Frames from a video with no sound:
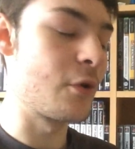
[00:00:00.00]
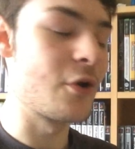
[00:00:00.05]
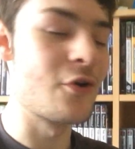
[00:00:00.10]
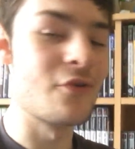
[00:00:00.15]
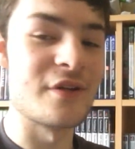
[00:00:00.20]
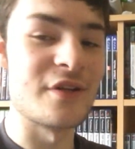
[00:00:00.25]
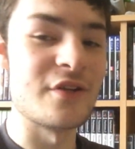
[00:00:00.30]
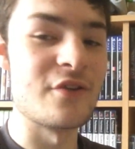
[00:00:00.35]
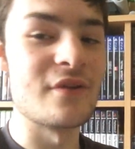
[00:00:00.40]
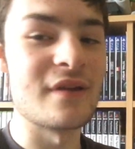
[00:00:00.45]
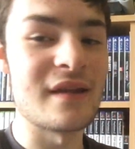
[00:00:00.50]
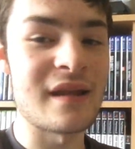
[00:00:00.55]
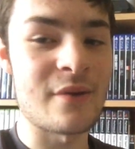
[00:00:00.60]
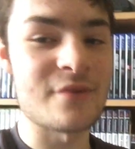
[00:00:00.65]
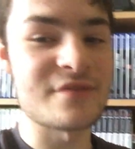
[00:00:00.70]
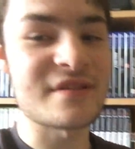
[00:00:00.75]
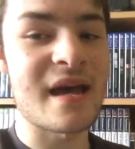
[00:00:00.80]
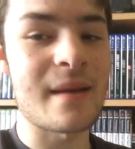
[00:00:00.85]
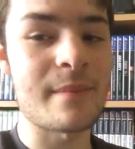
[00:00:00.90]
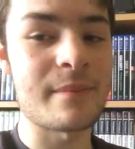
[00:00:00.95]
we already knew that
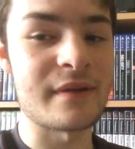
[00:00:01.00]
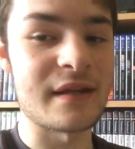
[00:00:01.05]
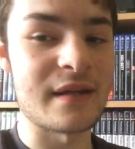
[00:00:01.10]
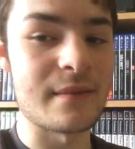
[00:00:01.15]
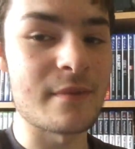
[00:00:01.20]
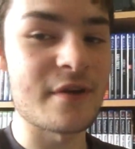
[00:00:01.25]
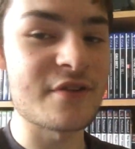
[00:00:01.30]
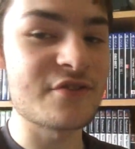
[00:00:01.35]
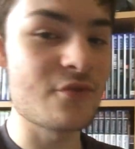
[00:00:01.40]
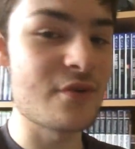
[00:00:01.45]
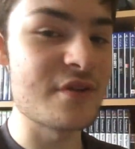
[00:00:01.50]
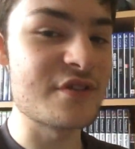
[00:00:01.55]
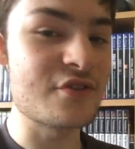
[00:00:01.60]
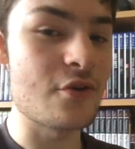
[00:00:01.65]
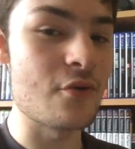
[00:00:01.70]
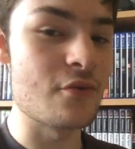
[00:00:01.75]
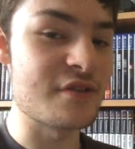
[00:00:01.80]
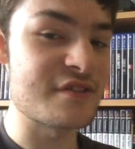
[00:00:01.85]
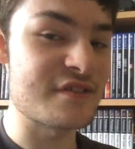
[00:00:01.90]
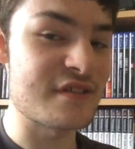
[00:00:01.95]
was happening, but it's always
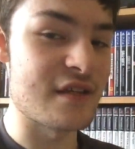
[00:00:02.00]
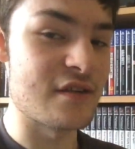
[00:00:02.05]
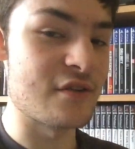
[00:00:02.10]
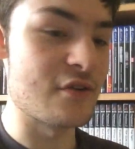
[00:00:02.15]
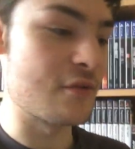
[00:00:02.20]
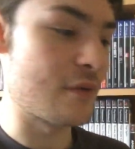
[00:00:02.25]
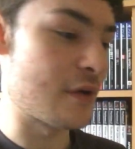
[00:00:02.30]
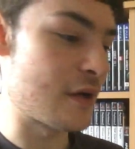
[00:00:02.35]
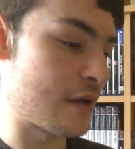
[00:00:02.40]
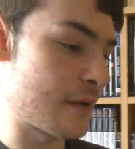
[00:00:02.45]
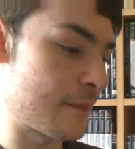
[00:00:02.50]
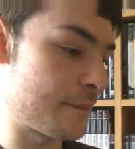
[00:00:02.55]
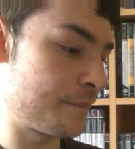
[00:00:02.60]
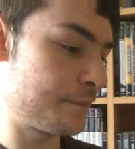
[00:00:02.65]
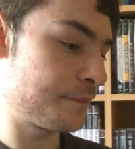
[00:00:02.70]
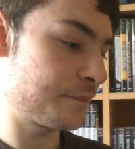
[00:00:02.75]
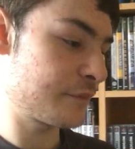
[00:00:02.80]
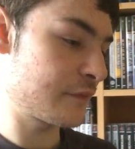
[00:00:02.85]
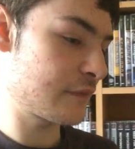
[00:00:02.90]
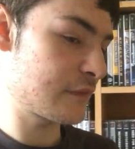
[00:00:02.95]
cool to see a new
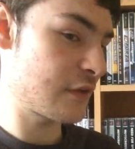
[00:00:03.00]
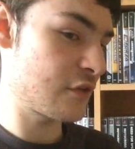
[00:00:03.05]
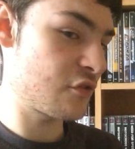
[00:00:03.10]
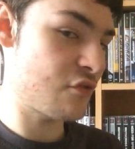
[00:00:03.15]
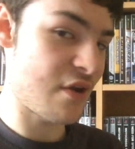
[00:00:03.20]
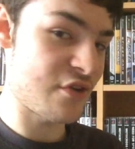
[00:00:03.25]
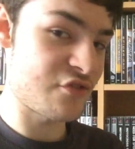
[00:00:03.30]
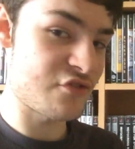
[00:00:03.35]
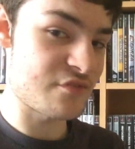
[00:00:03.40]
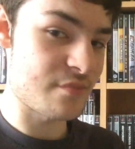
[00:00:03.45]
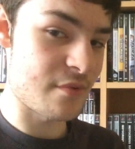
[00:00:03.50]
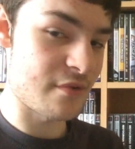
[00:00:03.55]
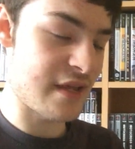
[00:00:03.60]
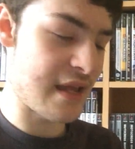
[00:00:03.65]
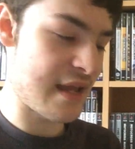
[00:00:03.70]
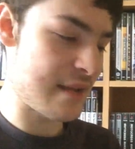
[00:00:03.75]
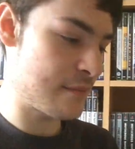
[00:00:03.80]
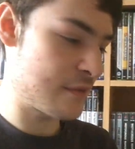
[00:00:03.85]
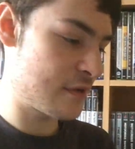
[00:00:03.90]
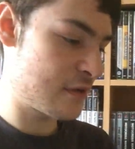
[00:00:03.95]
Gran Turismo
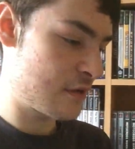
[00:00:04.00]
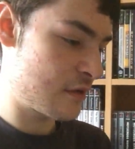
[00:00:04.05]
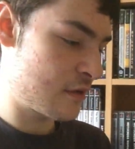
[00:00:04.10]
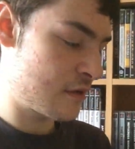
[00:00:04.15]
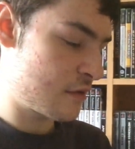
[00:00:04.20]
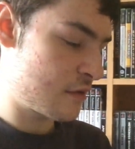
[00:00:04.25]
game.